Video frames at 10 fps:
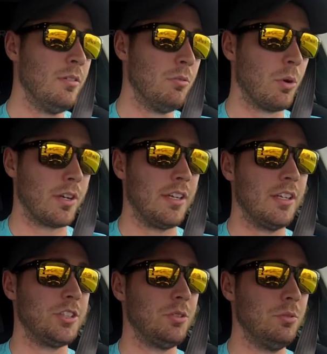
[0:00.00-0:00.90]
working
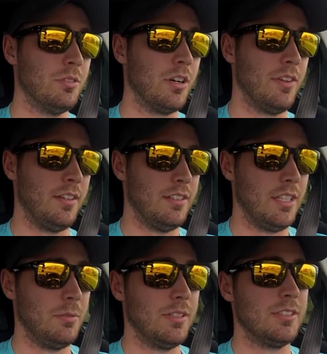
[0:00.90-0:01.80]
issue of the
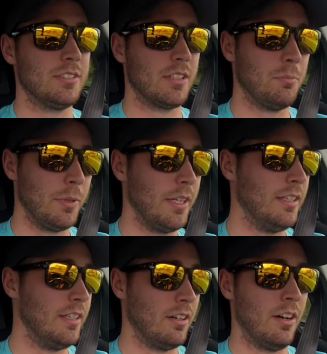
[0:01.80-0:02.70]
demons
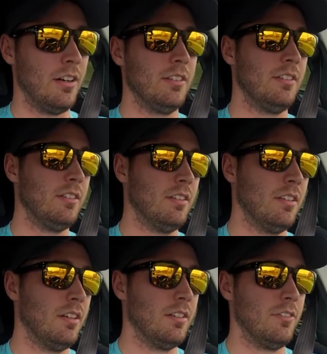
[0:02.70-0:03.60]
completely on
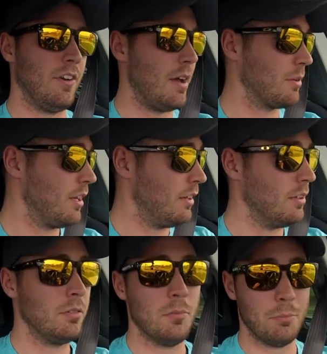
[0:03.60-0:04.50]
the
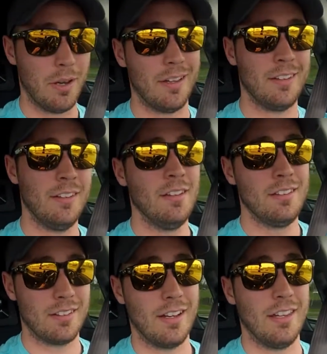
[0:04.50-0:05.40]
fabricator, but
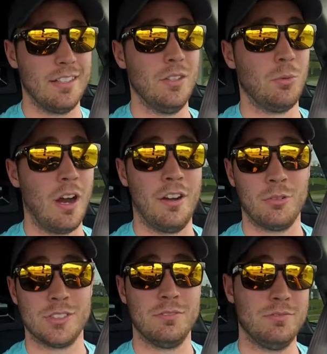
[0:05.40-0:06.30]
the guy that did the wiring
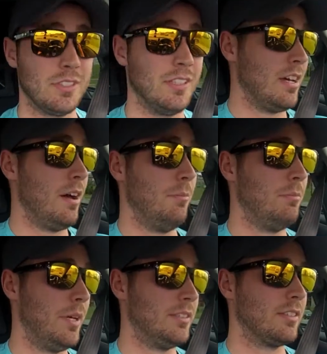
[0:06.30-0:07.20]
was
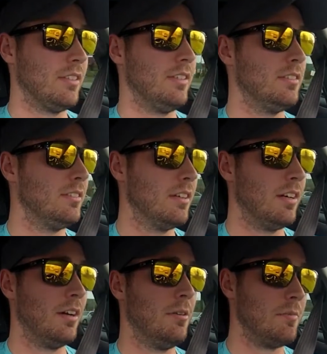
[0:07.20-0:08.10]
dumb, basically.
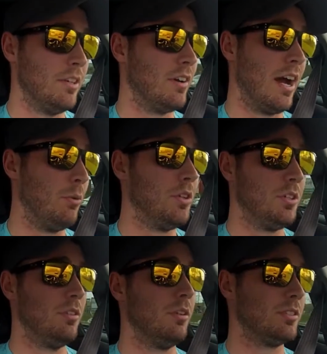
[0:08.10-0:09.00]
Even I wouldn't
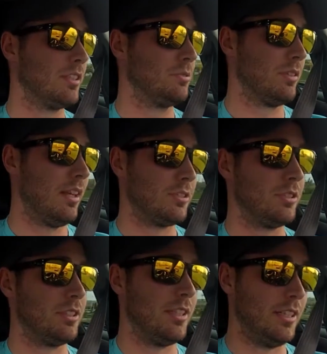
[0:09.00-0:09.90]
do those things with
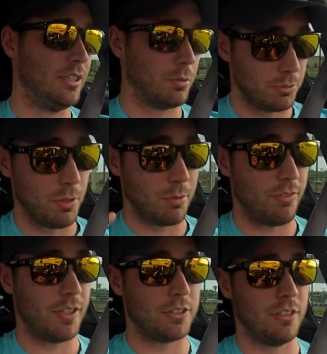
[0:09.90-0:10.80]
electricity, and he's supposed to be a
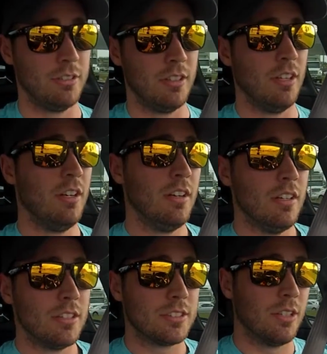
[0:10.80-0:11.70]
professional.
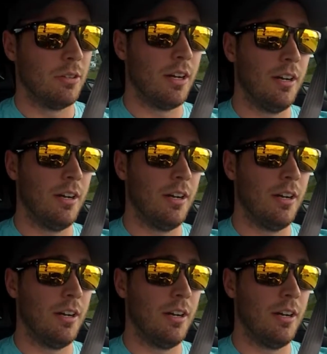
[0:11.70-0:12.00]
So